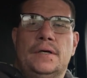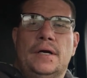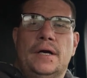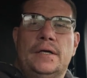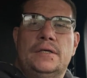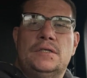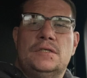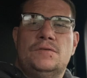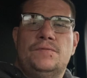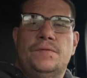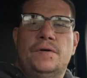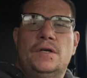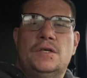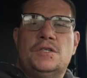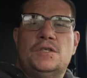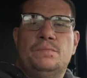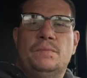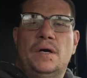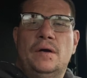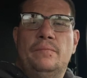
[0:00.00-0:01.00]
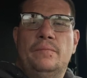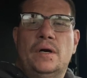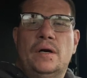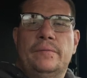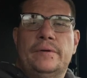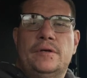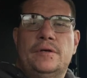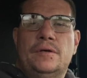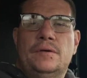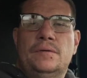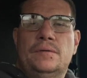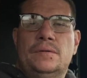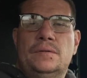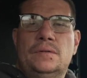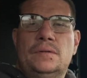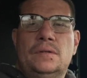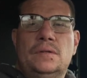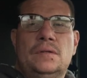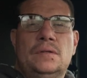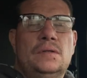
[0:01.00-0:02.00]
I just finished my barbecue
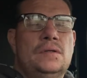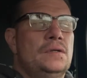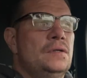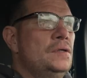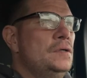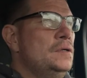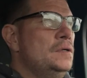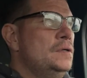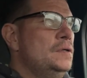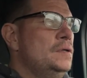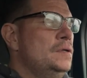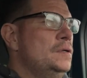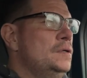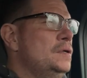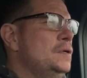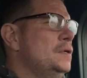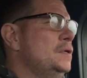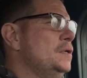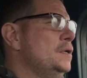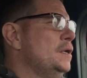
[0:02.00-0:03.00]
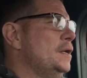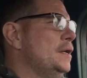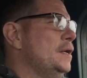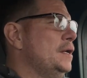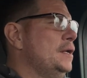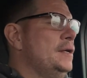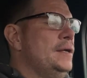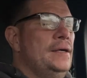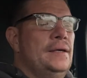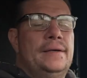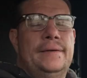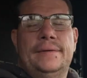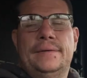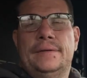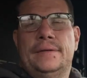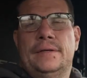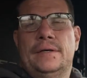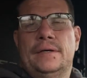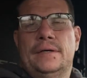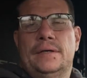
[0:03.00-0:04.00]

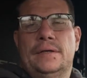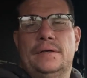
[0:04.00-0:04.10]
and